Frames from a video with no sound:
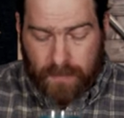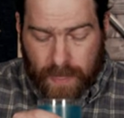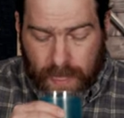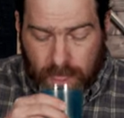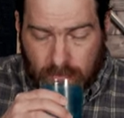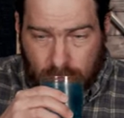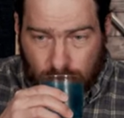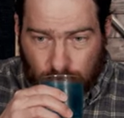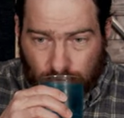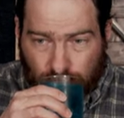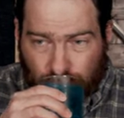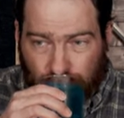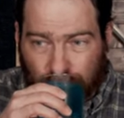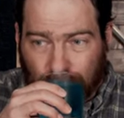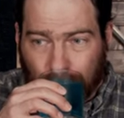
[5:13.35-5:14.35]

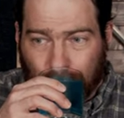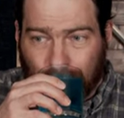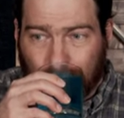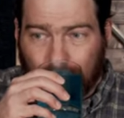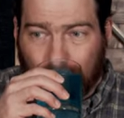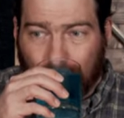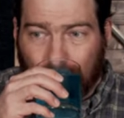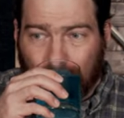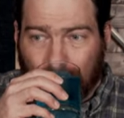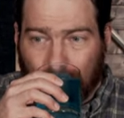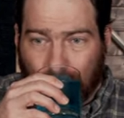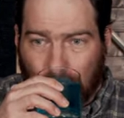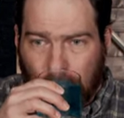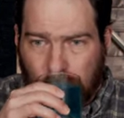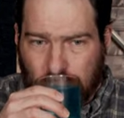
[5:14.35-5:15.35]

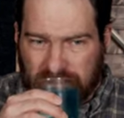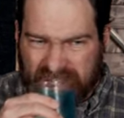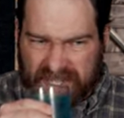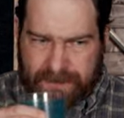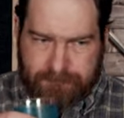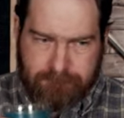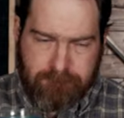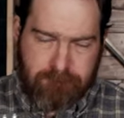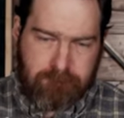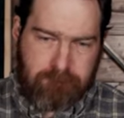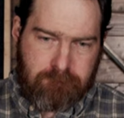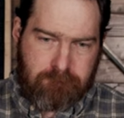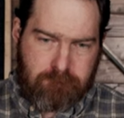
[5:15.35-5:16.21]
Nobody speaks.